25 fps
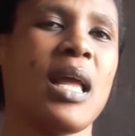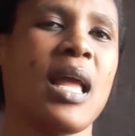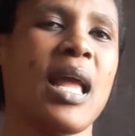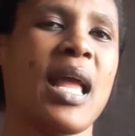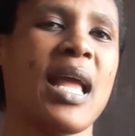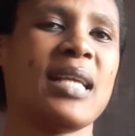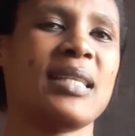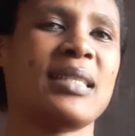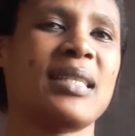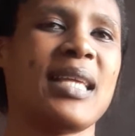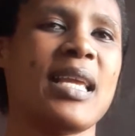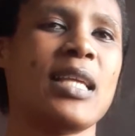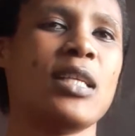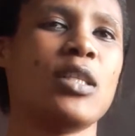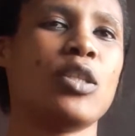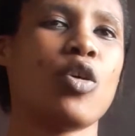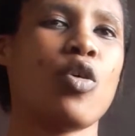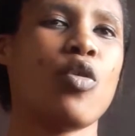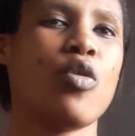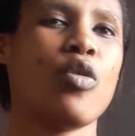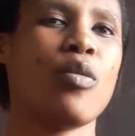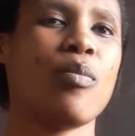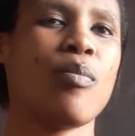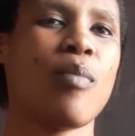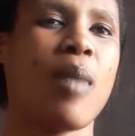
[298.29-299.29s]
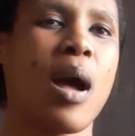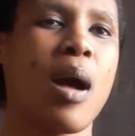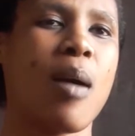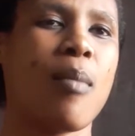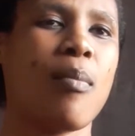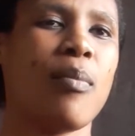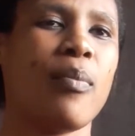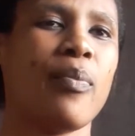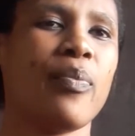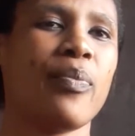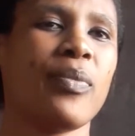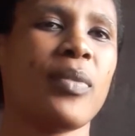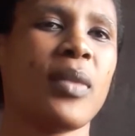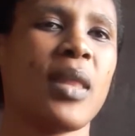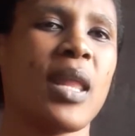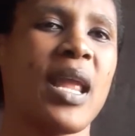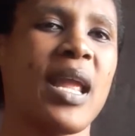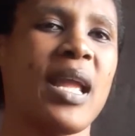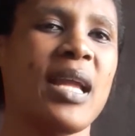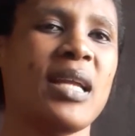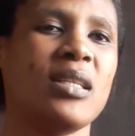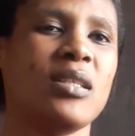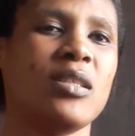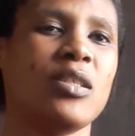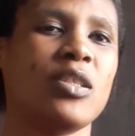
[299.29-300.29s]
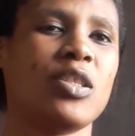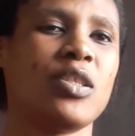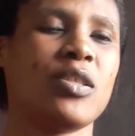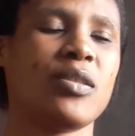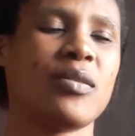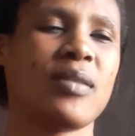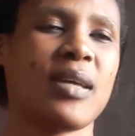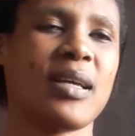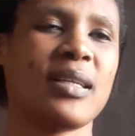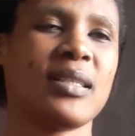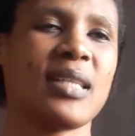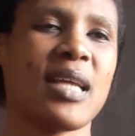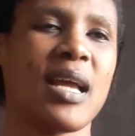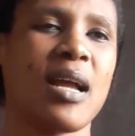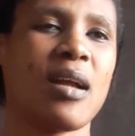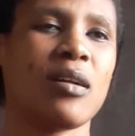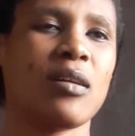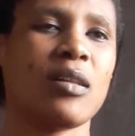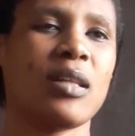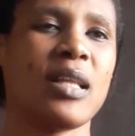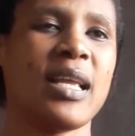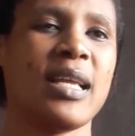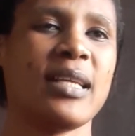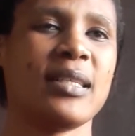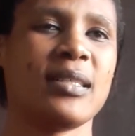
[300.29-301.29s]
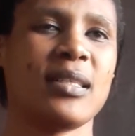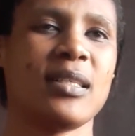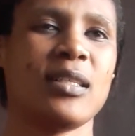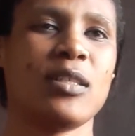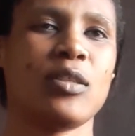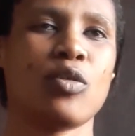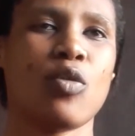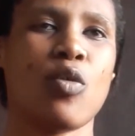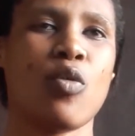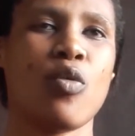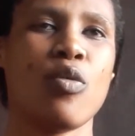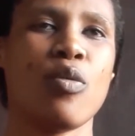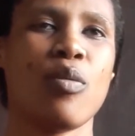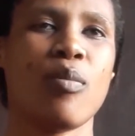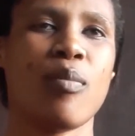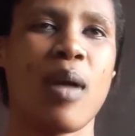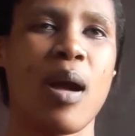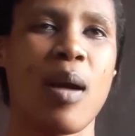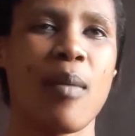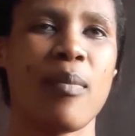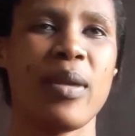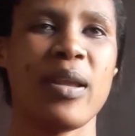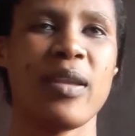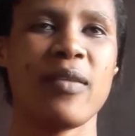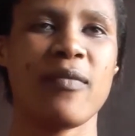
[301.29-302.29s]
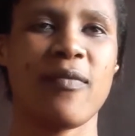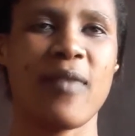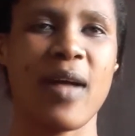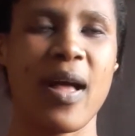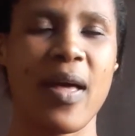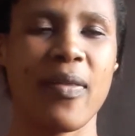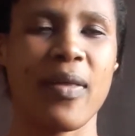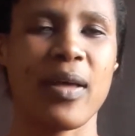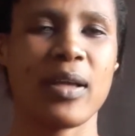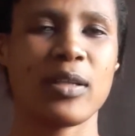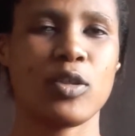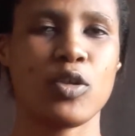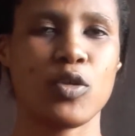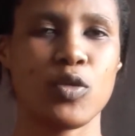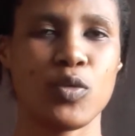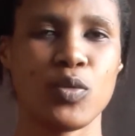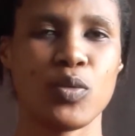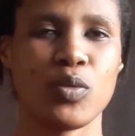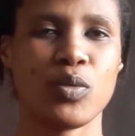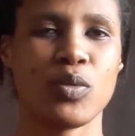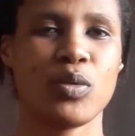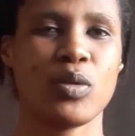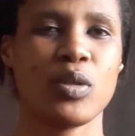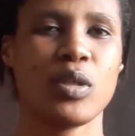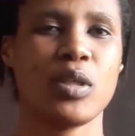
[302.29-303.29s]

his own mom and that uncle has his own mom and father too.